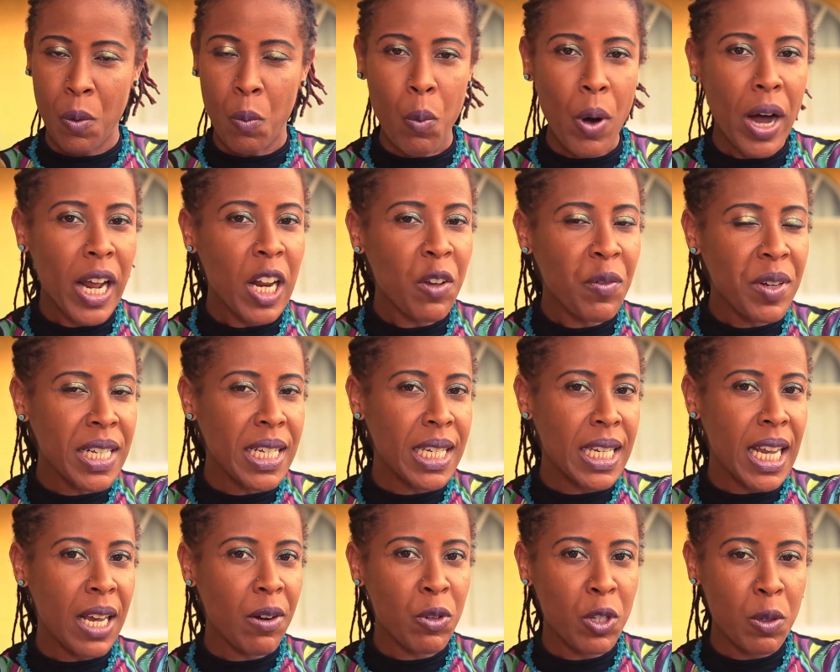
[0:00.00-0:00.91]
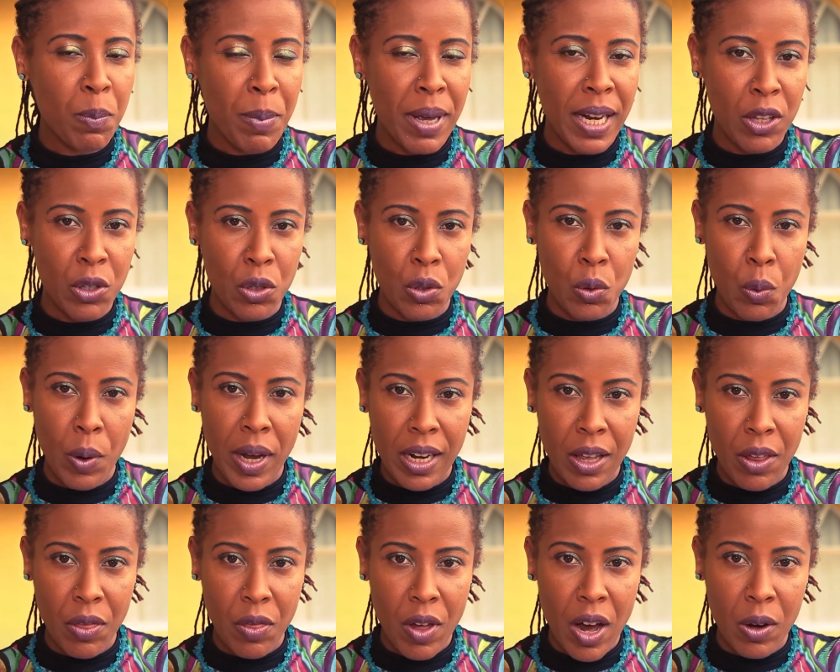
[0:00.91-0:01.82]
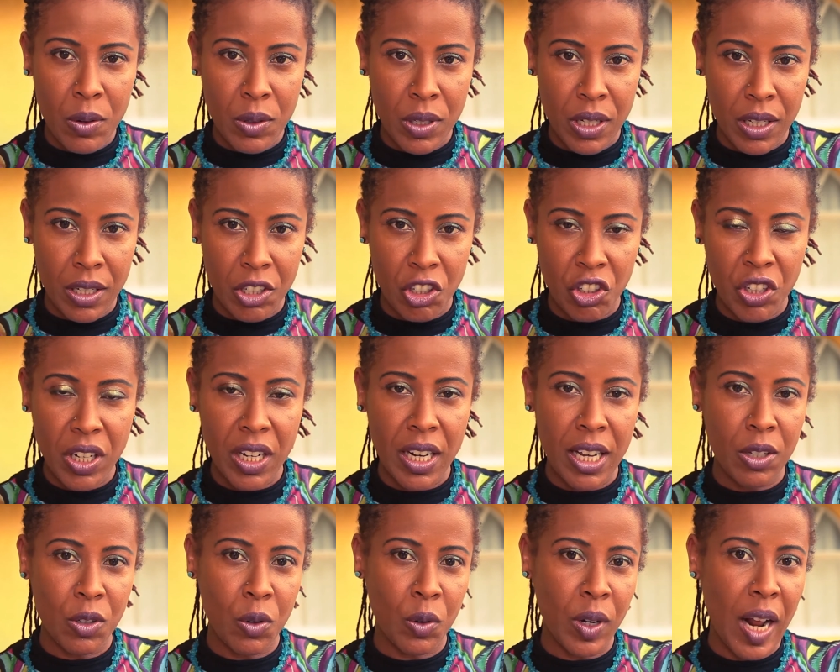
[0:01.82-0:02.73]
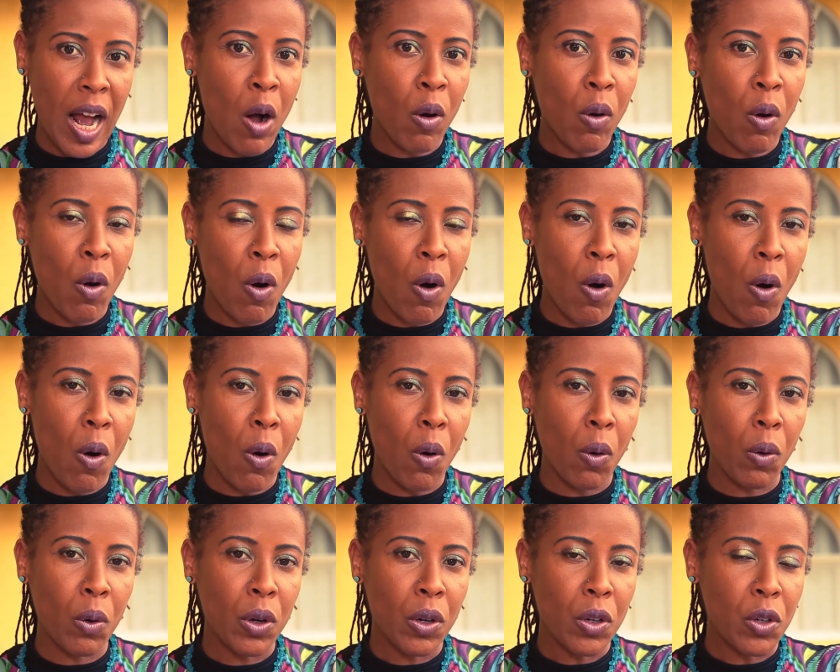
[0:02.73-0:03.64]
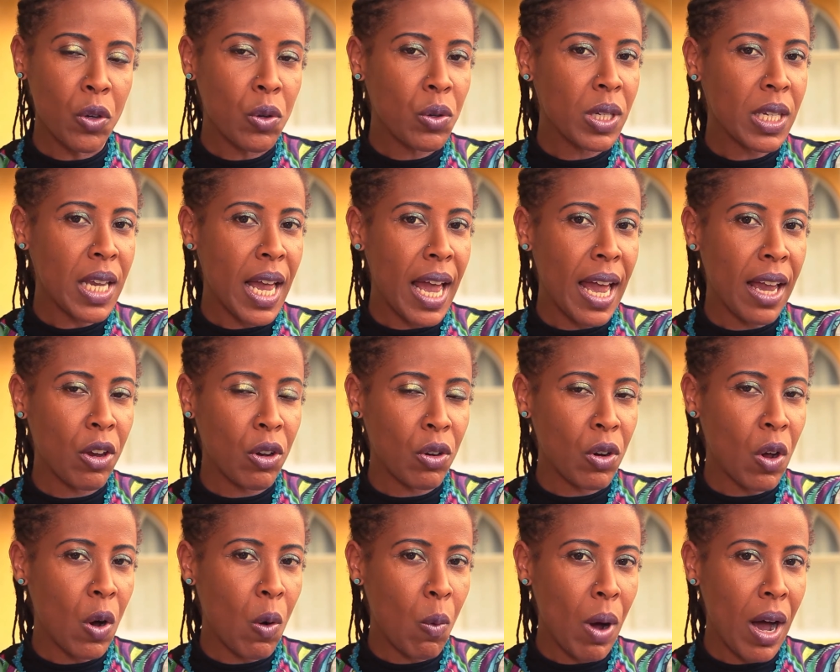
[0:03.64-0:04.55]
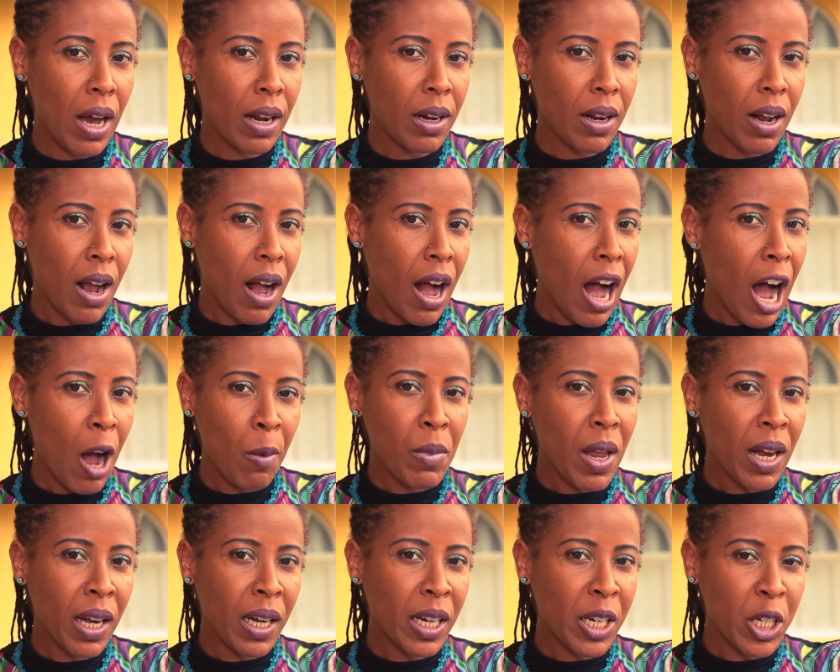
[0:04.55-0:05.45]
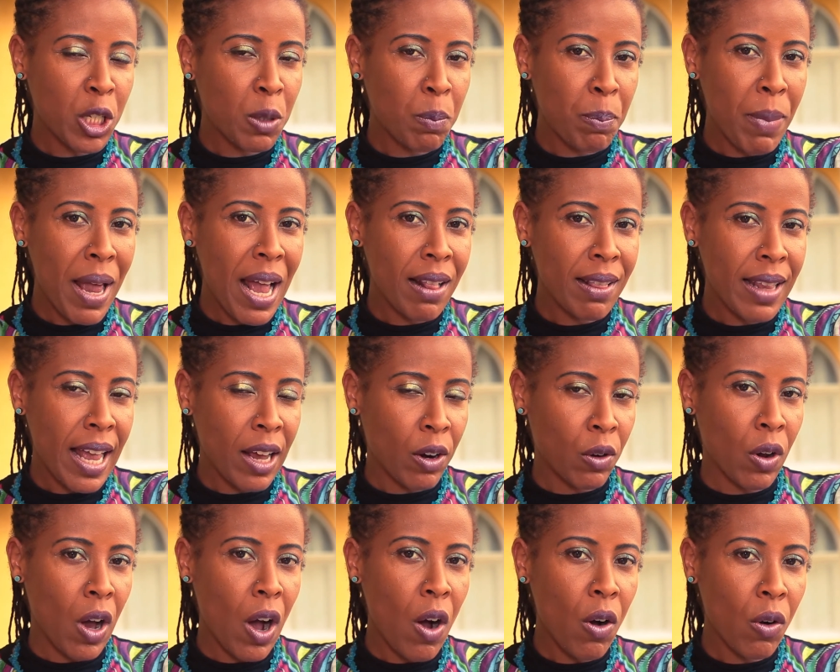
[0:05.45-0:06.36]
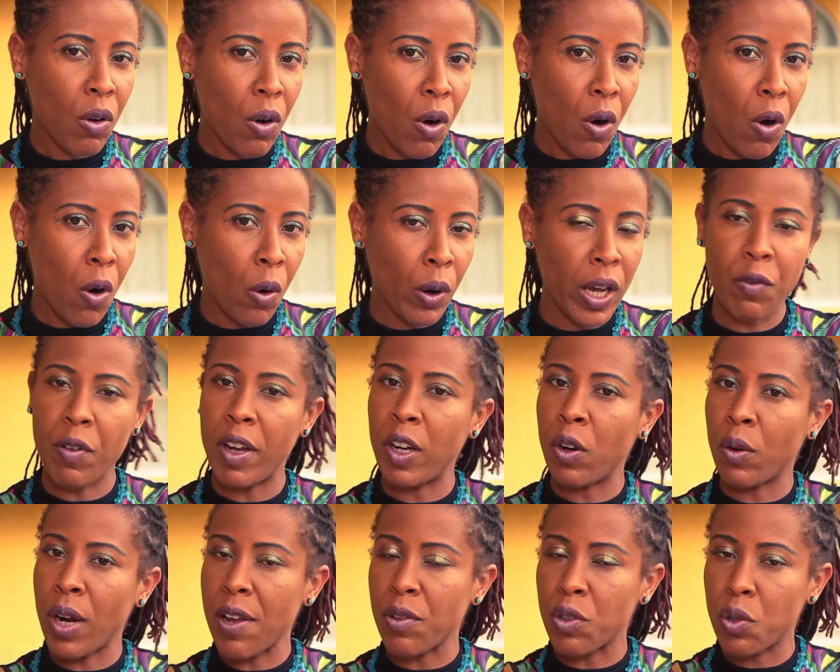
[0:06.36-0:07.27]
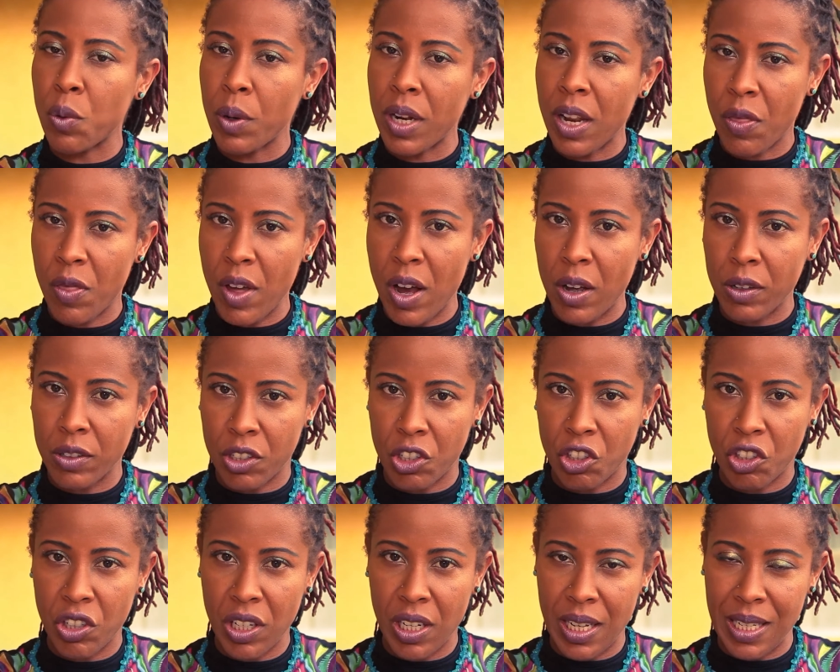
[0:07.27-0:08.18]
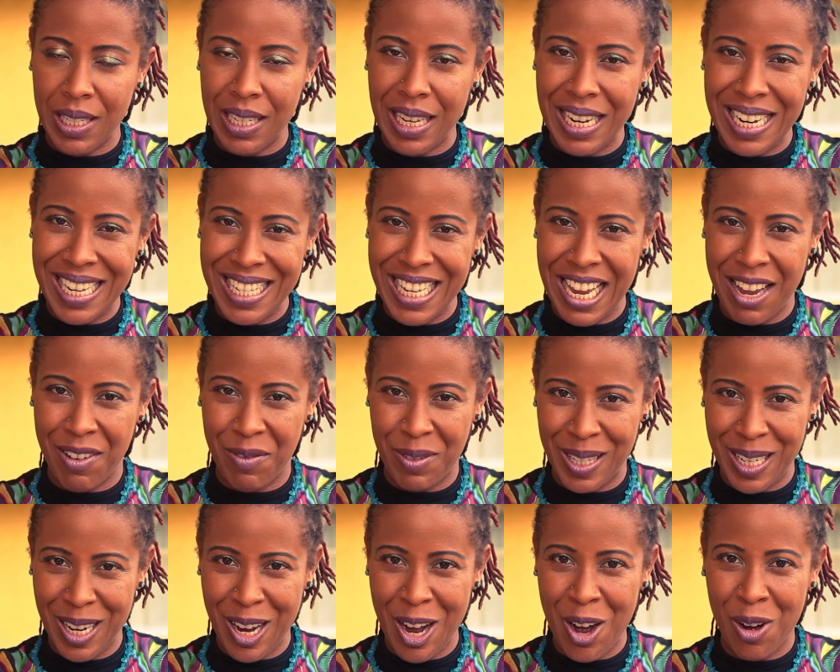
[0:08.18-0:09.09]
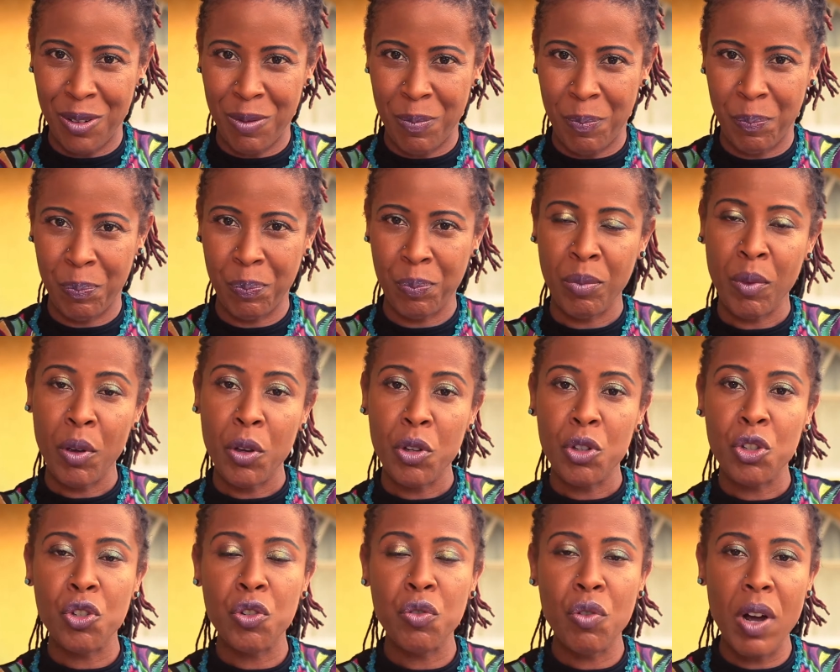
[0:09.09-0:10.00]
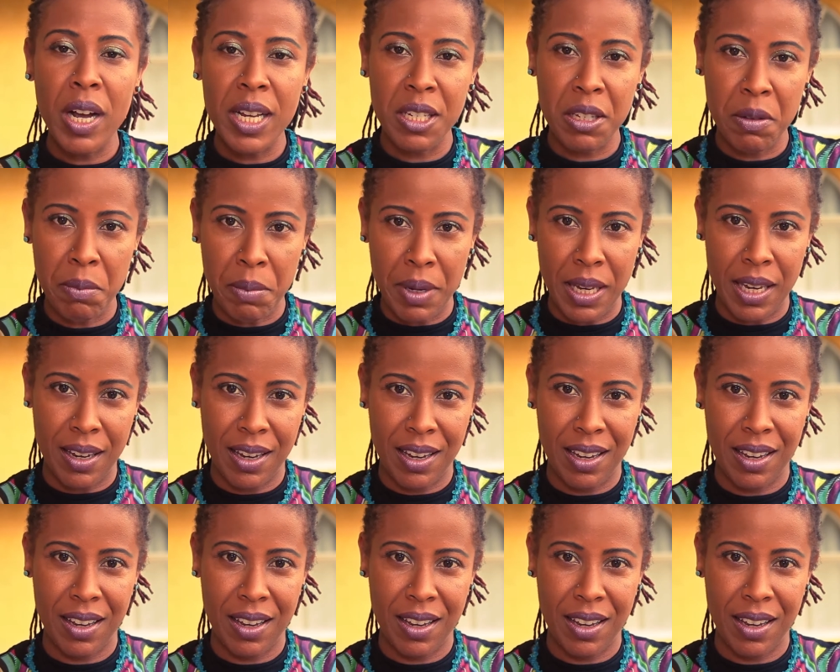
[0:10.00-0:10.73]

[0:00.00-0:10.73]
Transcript: What if instead of spending 20,000 shillings on alcohol, you say, you know what, I'm not going to spend that on alcohol if I don't have 20,000 shillings in a savings account. Trust me.